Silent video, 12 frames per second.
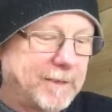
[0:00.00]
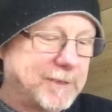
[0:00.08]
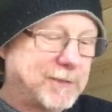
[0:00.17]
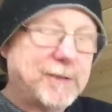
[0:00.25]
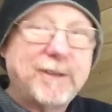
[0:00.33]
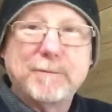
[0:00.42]

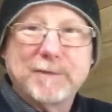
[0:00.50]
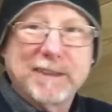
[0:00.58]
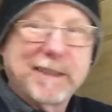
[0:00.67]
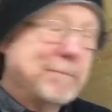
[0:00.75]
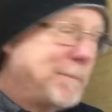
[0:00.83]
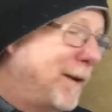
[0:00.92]
starting with
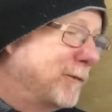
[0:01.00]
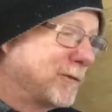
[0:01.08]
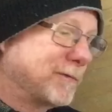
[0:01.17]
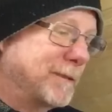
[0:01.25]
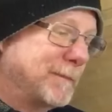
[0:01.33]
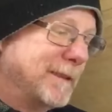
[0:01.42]
the
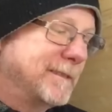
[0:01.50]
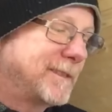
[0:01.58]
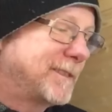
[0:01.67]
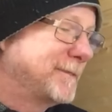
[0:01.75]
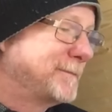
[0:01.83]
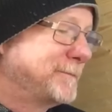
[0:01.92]
compulsory
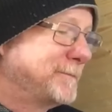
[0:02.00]
ones.